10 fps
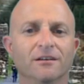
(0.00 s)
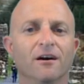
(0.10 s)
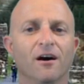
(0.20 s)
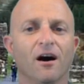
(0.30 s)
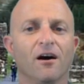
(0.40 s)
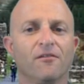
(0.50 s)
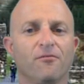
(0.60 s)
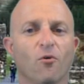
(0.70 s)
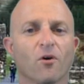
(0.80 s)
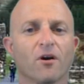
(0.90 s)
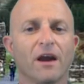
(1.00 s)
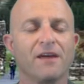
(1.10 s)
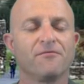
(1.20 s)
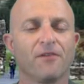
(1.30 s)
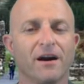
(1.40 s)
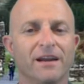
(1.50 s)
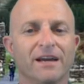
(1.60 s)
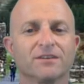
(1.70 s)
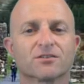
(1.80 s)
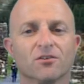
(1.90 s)
for a
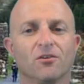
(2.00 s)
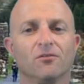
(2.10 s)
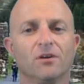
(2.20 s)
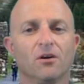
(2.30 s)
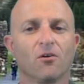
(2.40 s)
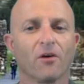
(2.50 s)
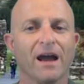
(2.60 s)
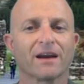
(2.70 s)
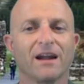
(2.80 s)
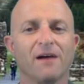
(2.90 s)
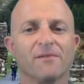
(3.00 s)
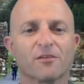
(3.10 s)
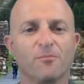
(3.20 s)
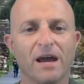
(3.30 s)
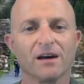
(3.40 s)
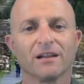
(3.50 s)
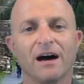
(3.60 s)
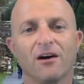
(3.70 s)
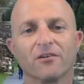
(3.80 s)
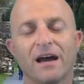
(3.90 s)
financial or economic
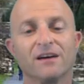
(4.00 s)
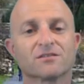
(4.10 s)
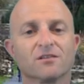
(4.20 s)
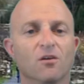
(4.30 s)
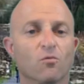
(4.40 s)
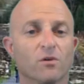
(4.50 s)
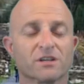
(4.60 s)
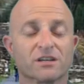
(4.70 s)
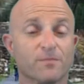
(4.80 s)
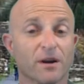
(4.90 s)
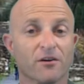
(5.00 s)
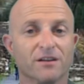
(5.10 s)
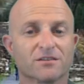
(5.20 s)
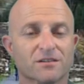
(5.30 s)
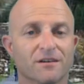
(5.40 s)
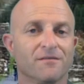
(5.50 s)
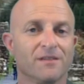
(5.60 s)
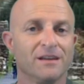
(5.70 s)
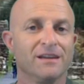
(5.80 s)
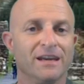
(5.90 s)
bailout, as was experienced
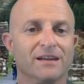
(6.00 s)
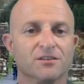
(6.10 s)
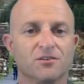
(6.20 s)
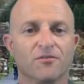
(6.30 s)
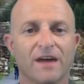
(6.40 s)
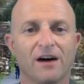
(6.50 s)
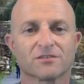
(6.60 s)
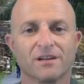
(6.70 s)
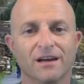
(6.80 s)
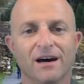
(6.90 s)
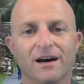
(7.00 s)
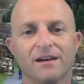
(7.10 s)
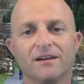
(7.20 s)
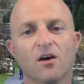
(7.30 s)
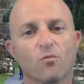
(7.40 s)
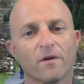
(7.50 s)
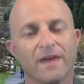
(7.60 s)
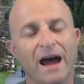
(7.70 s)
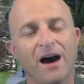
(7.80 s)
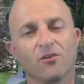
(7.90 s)
the need in 2009,
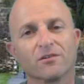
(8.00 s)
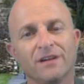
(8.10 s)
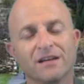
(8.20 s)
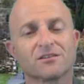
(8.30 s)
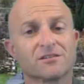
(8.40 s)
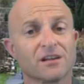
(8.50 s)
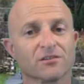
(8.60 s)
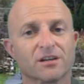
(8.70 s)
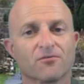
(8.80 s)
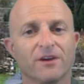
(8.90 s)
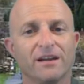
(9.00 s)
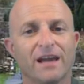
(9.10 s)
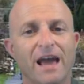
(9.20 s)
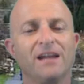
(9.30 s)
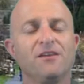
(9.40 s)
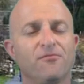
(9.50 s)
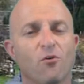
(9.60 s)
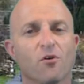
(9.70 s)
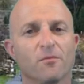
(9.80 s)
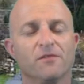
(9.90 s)
without necessarily creating any
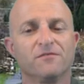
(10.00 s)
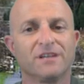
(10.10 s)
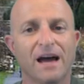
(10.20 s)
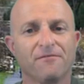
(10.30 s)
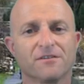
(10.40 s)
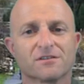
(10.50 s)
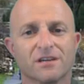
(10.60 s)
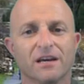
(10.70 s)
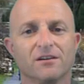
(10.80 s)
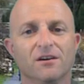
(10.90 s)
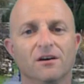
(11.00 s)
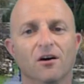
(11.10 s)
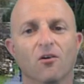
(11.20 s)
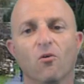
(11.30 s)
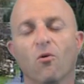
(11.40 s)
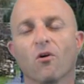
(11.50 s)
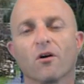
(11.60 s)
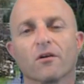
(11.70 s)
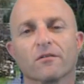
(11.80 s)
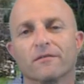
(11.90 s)
form of deficit
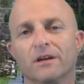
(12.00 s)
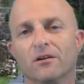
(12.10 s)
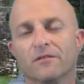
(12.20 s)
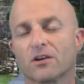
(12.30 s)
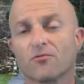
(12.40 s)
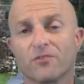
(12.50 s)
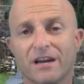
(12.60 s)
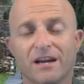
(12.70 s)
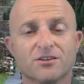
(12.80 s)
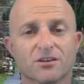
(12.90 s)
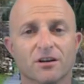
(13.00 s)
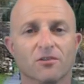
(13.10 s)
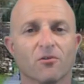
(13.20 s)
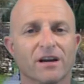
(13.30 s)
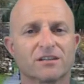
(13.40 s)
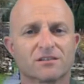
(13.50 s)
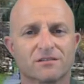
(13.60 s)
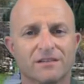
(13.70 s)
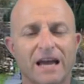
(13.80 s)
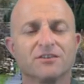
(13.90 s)
or the creation or
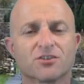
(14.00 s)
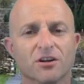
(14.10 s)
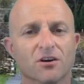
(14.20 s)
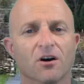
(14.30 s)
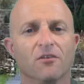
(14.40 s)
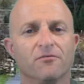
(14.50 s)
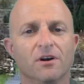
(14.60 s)
extension of